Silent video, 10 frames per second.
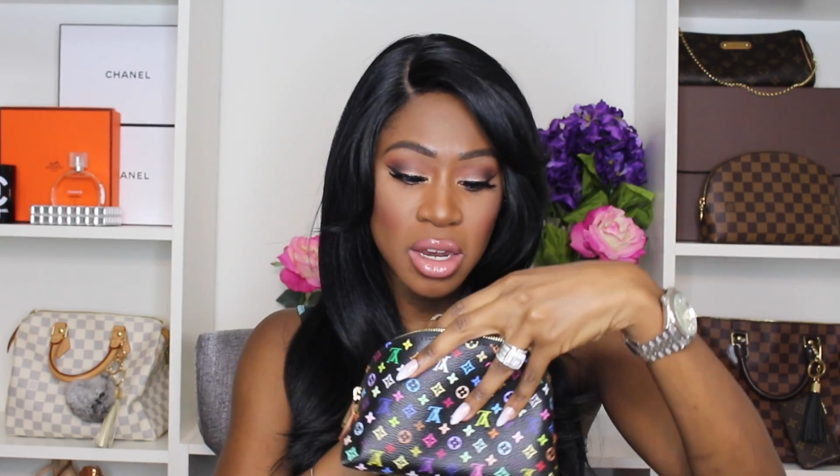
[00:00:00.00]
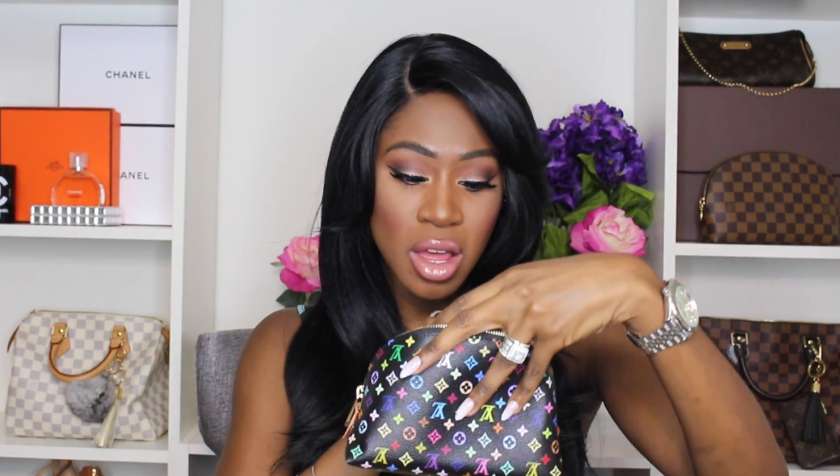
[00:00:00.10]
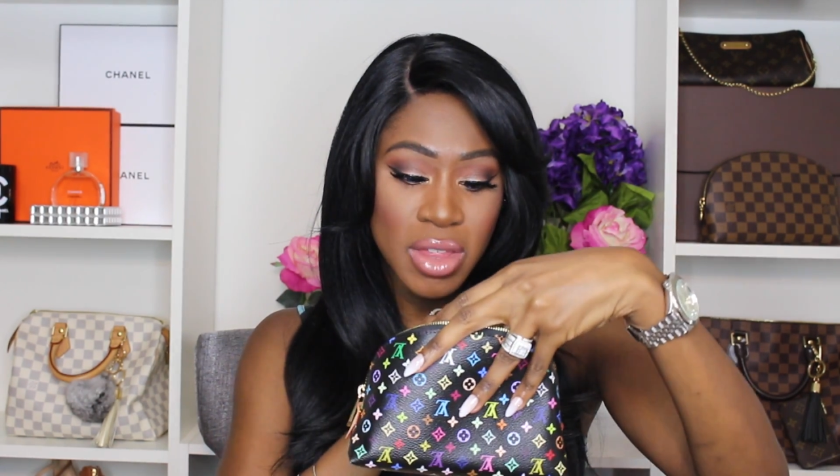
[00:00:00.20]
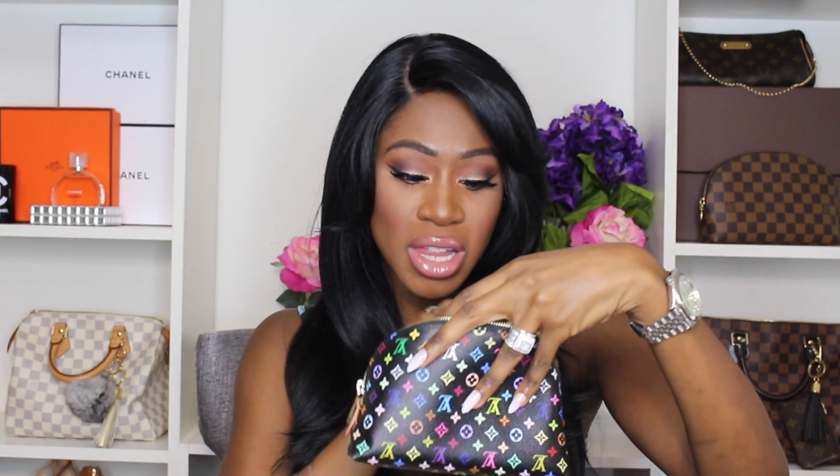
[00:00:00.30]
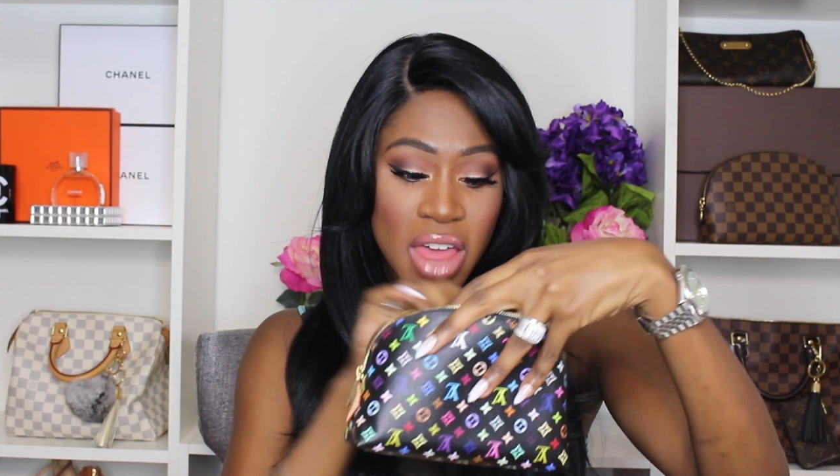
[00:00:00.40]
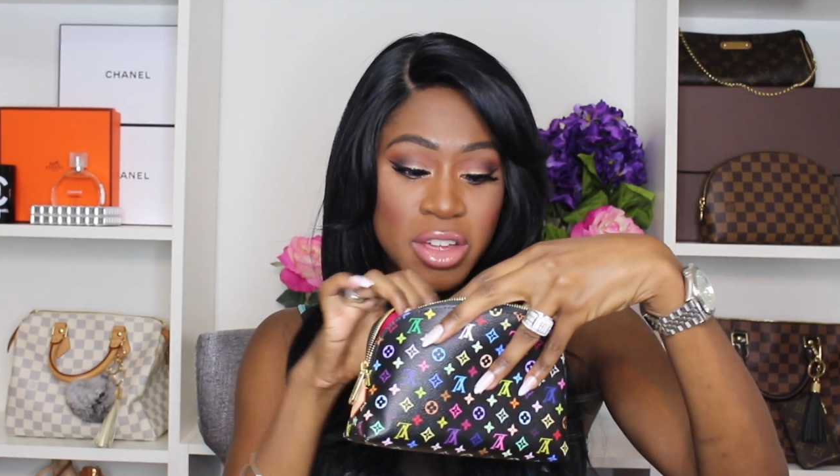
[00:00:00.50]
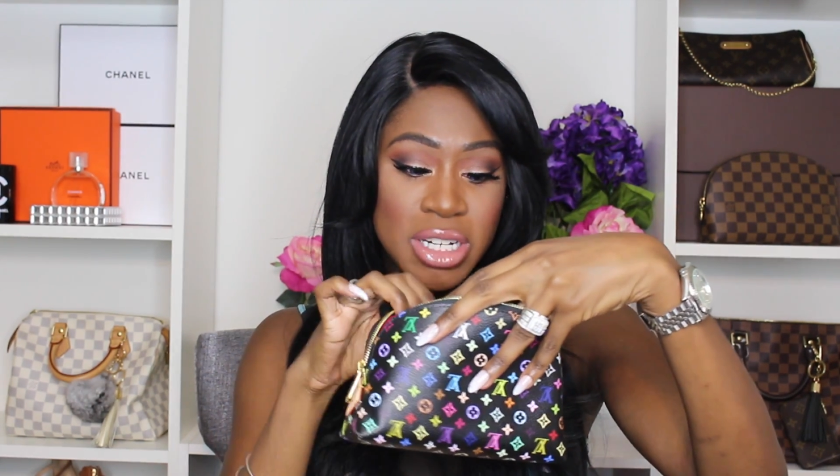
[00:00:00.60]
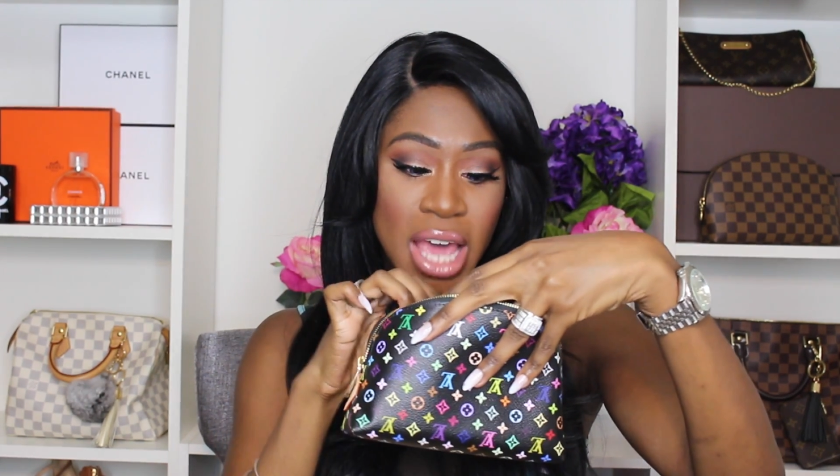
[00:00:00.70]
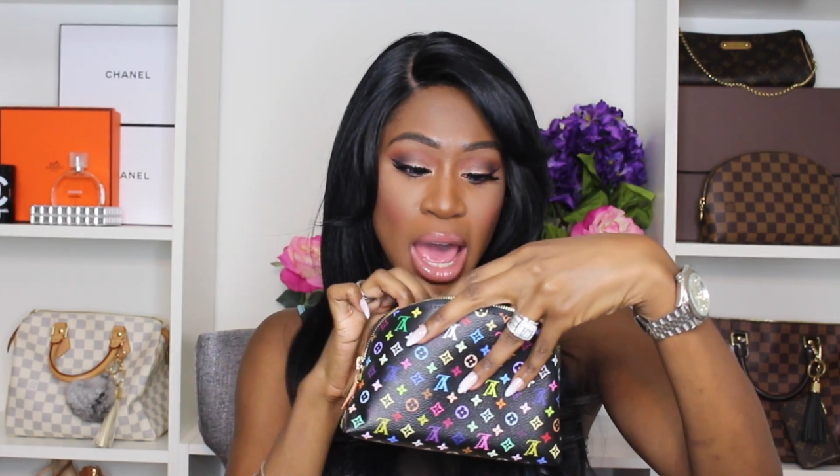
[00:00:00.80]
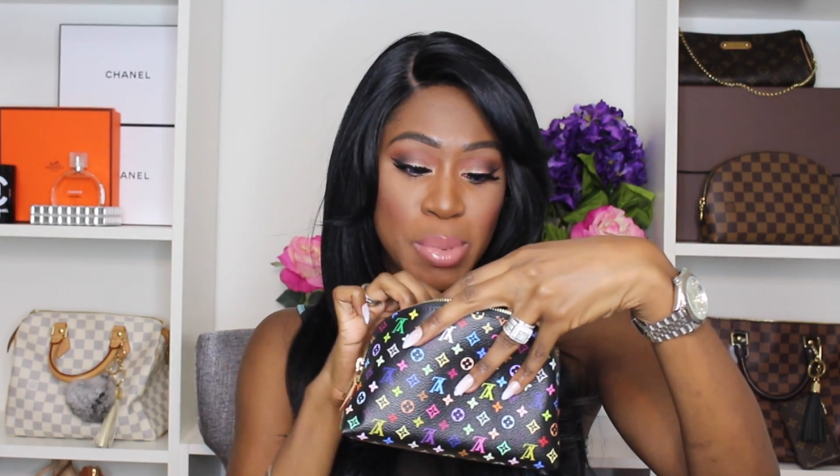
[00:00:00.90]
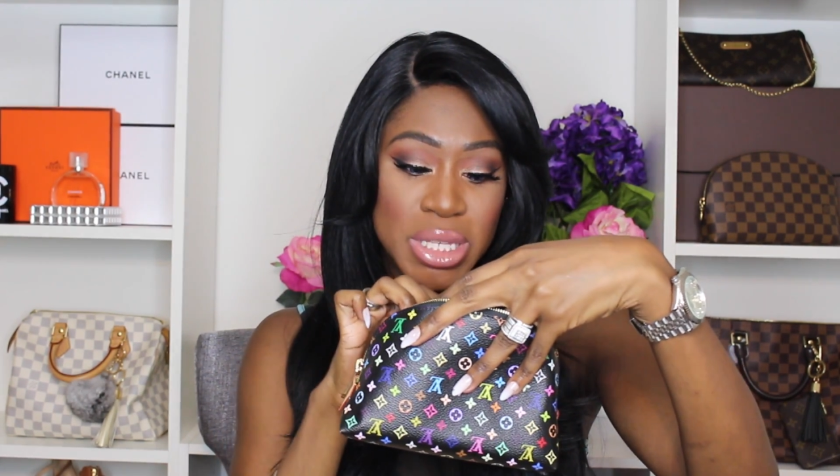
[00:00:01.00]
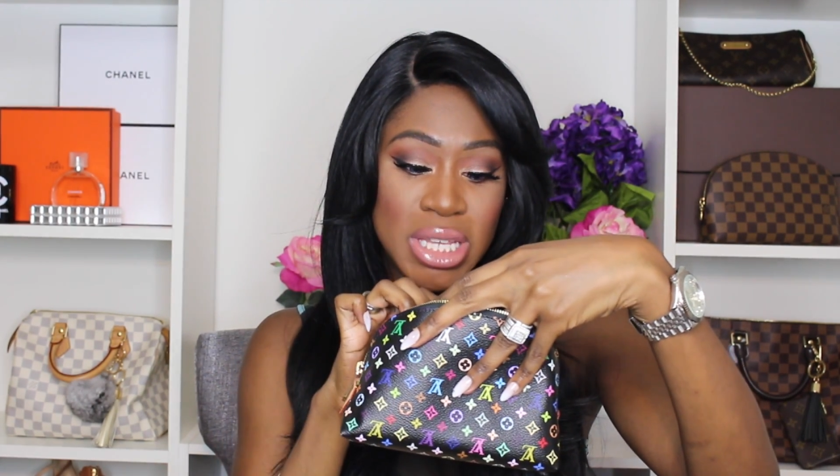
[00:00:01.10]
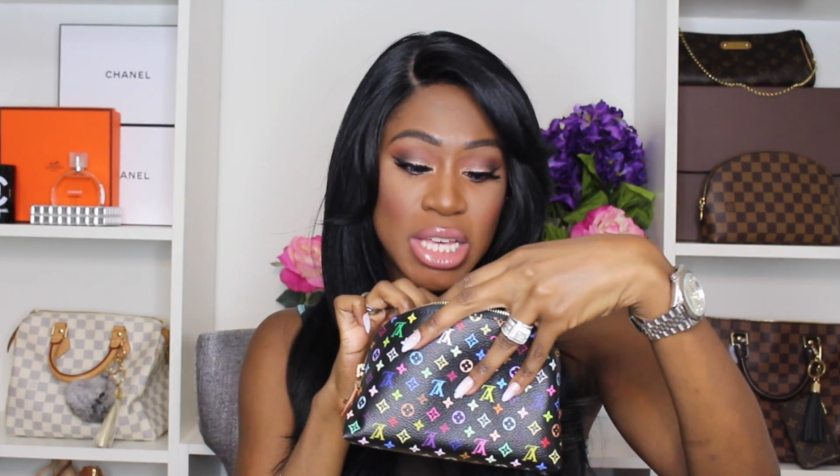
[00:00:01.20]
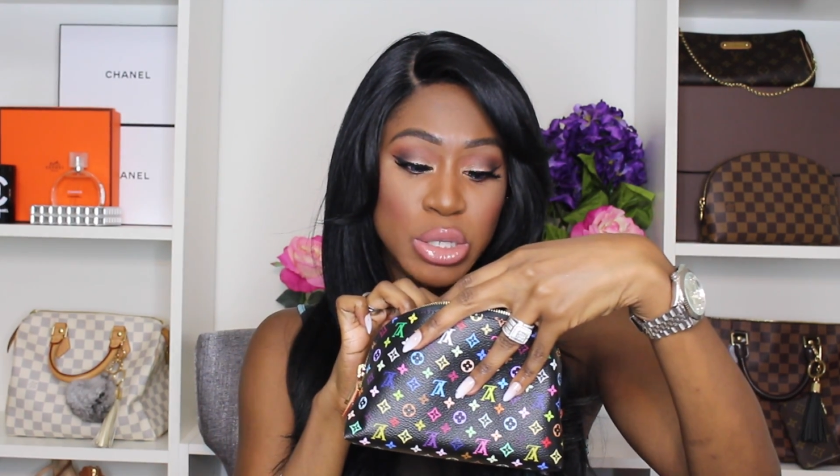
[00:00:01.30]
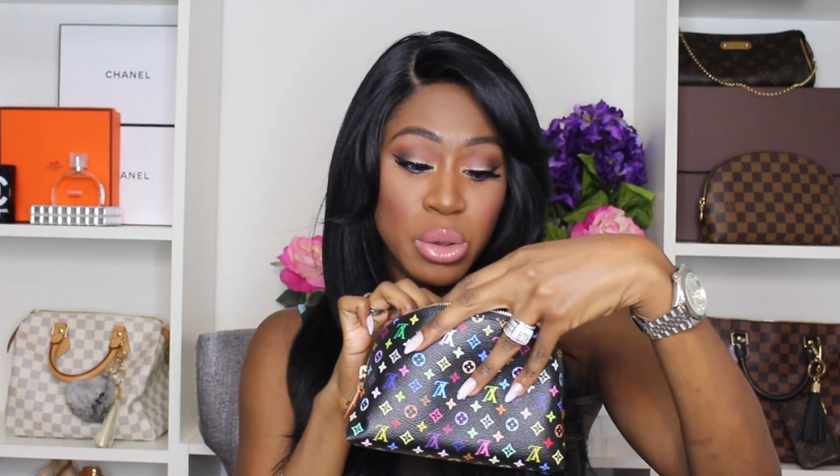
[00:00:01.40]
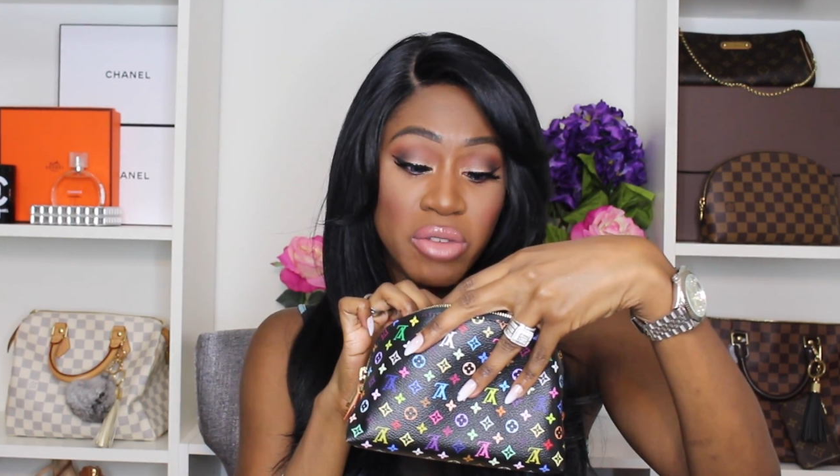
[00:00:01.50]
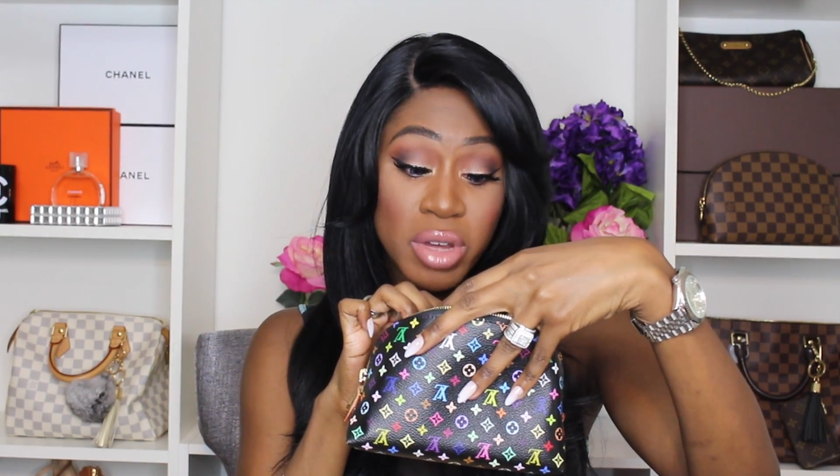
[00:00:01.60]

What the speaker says: and on the leather tab it says Louis